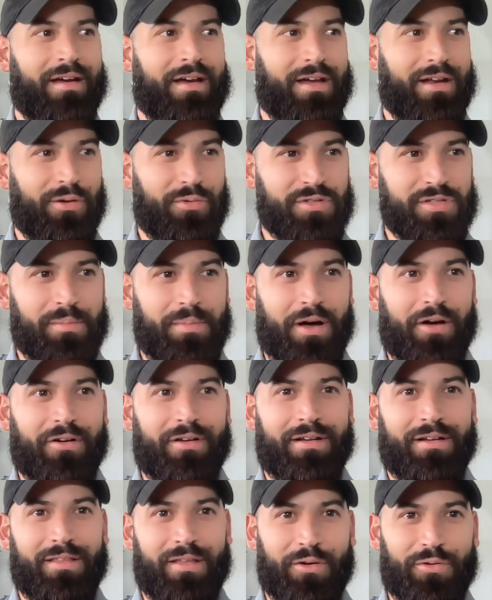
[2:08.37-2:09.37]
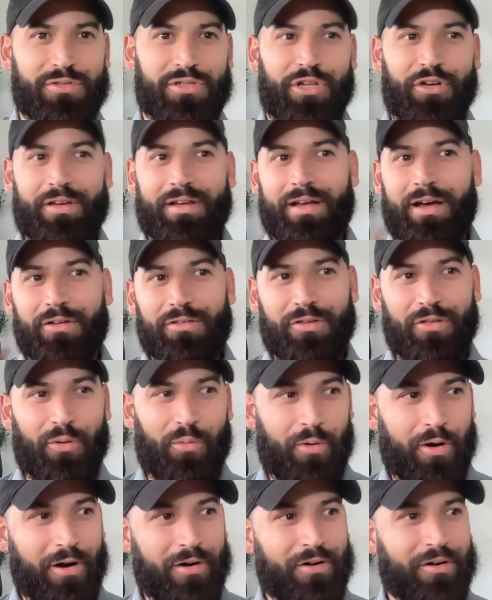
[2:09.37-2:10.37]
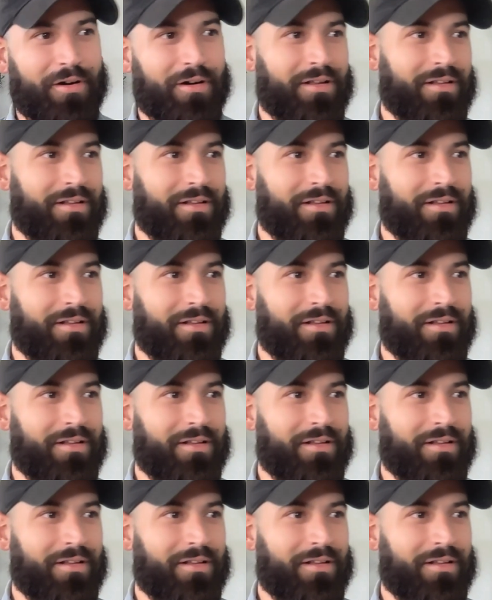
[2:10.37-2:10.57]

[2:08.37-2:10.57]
and it was a balcony that was looking out to the water.